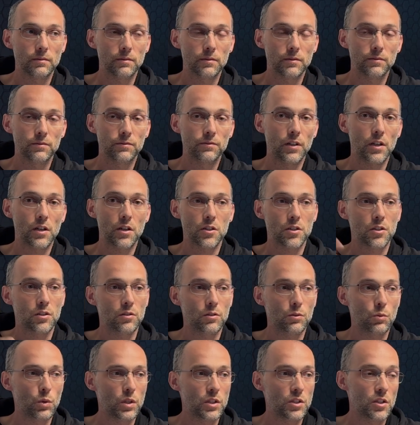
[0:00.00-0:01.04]

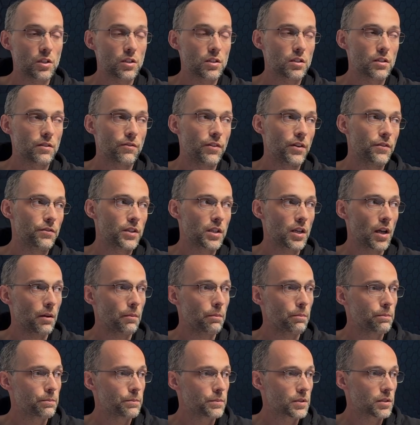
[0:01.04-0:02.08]
version which is 50
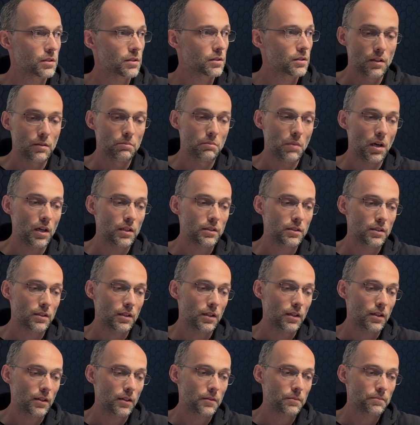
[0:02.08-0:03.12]
amps, but
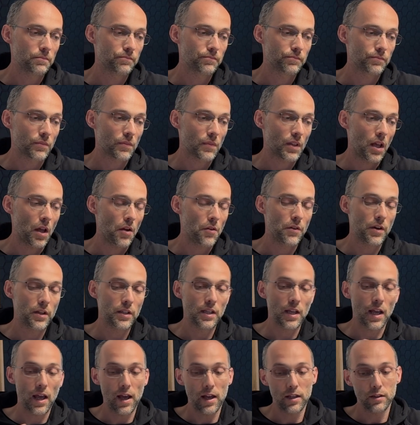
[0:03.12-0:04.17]
I already
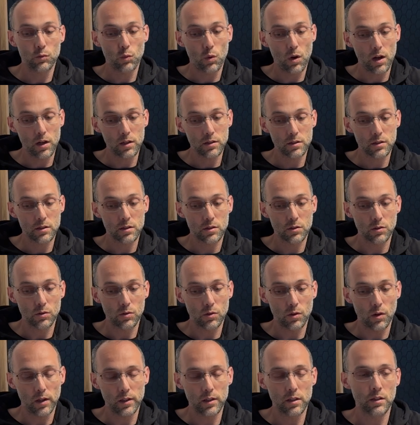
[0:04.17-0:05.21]
had one, so
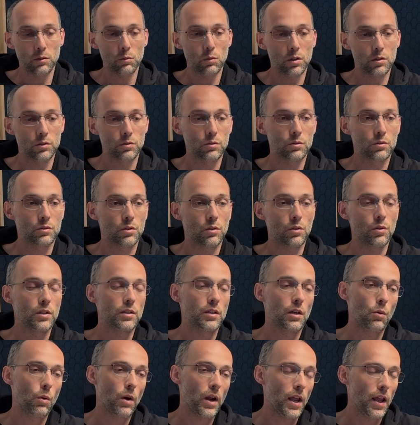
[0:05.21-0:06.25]
I didn't want to throw it
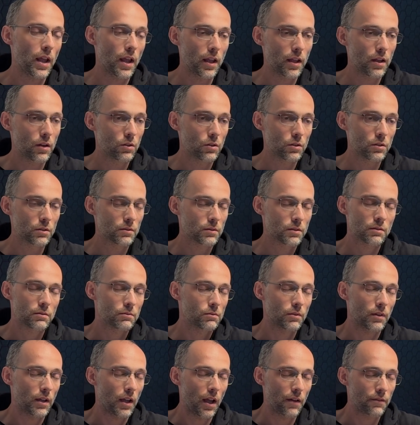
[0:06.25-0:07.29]
away or
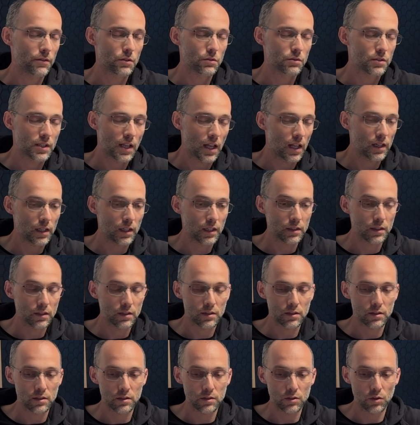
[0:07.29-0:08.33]
have to sell it,
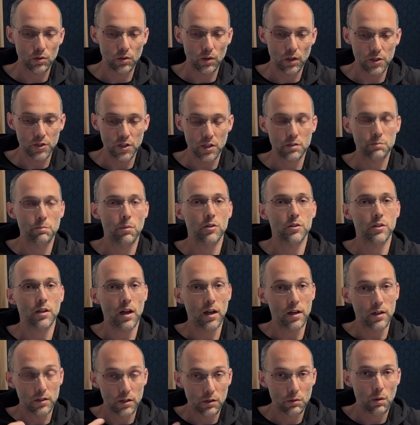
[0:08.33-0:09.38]
so I just bought
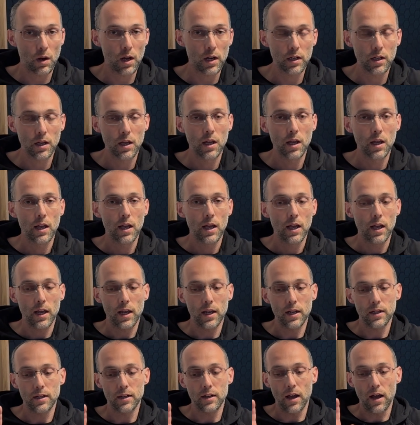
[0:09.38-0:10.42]
another one.
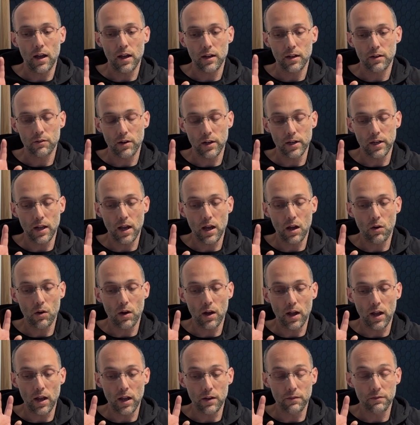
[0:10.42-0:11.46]
and right now
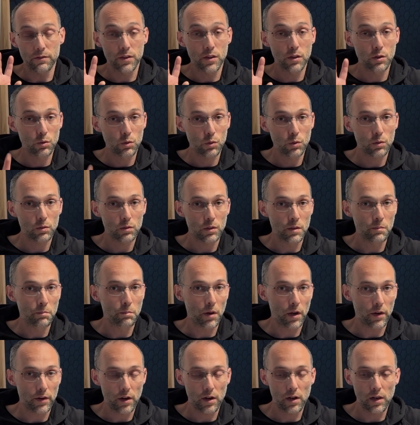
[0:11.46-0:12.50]
I have two in
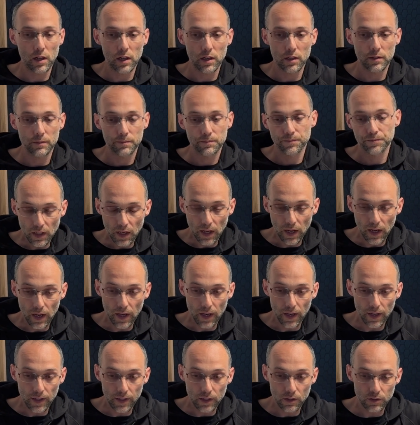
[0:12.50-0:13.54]
parallel.
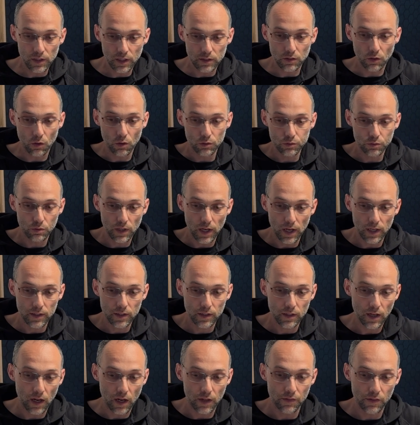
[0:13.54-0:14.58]
I connect all
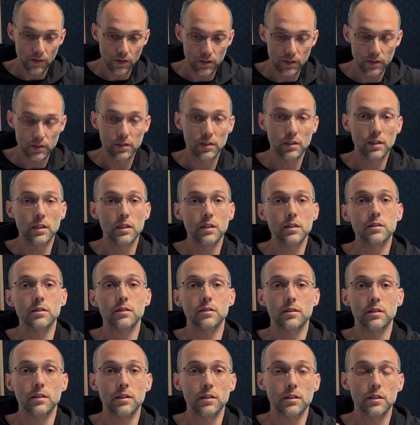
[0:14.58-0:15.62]
together underneath
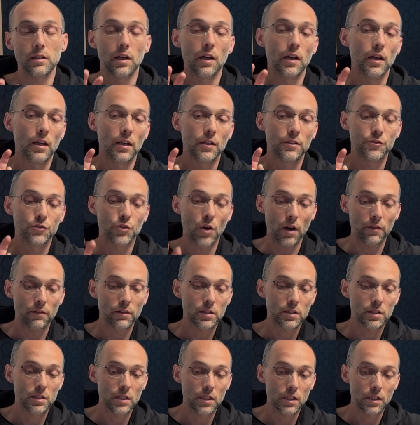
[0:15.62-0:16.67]
the
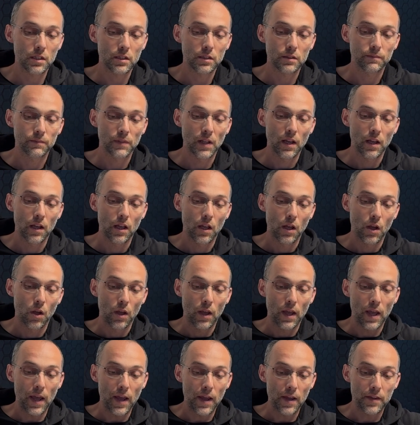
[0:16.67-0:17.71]
driver's seat,
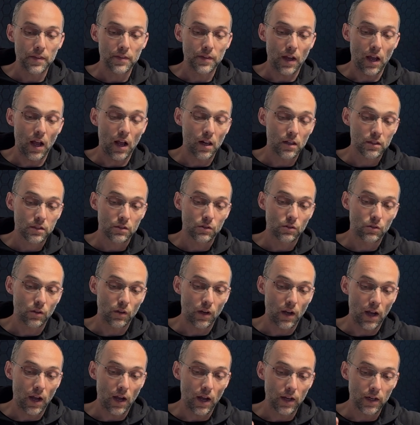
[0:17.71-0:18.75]
and also
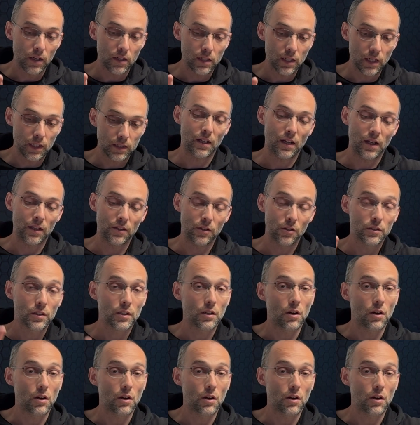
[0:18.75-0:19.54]
I connect another